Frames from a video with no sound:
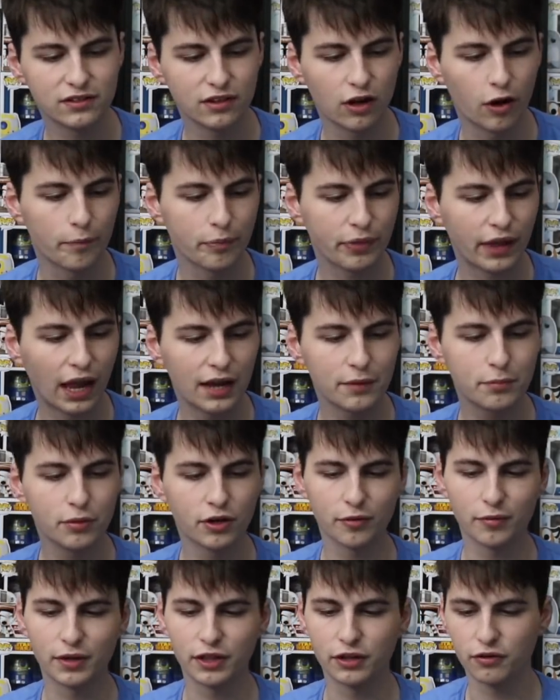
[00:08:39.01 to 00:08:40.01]
so I
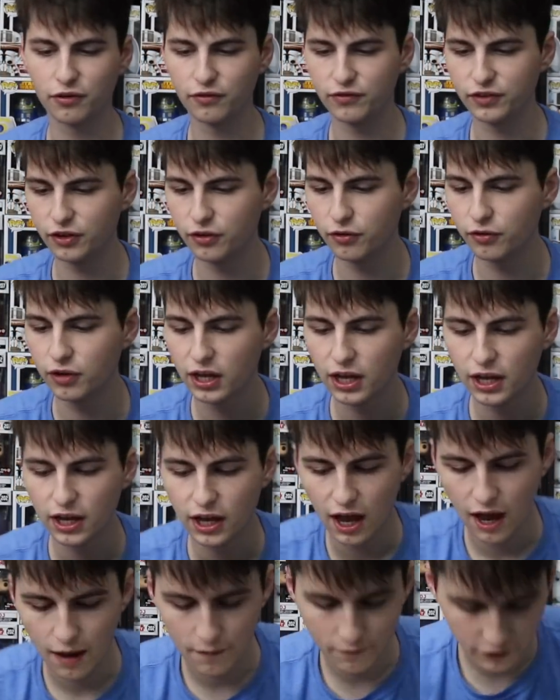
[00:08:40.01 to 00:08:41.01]
put him in the review
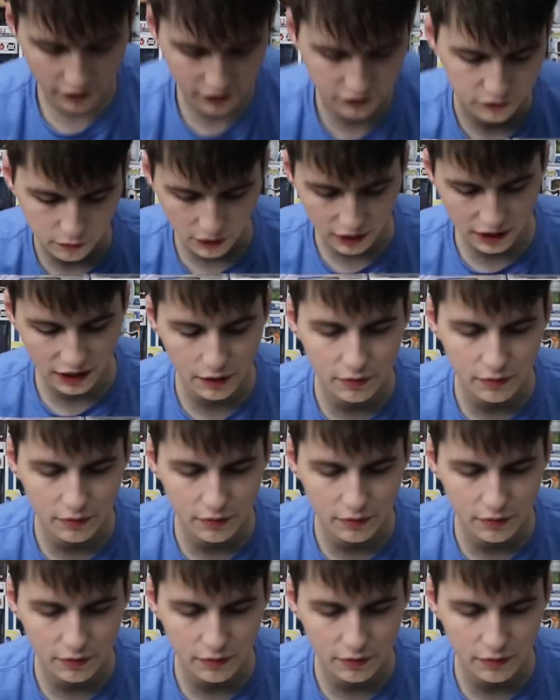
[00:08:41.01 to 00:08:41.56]
for this one.